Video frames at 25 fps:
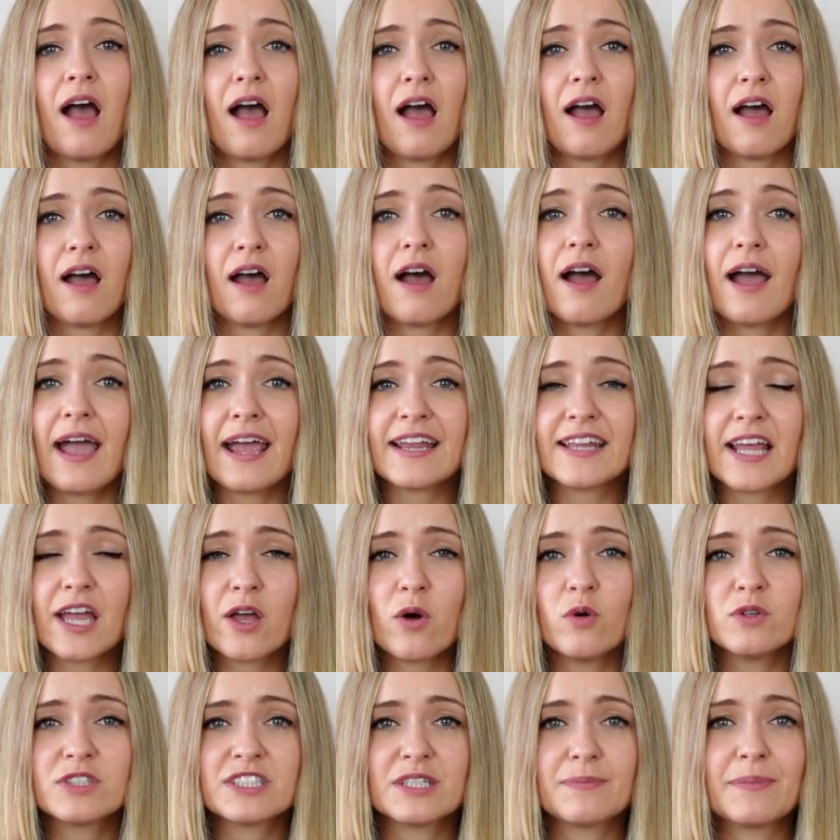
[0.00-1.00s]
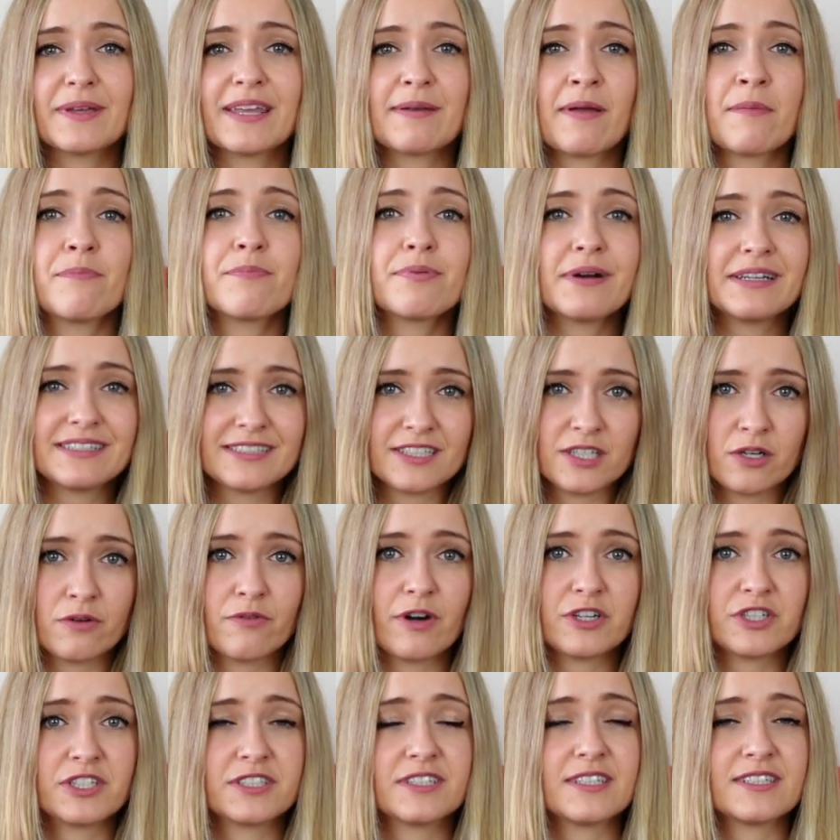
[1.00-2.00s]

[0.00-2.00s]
uh, and I also became a president of Russian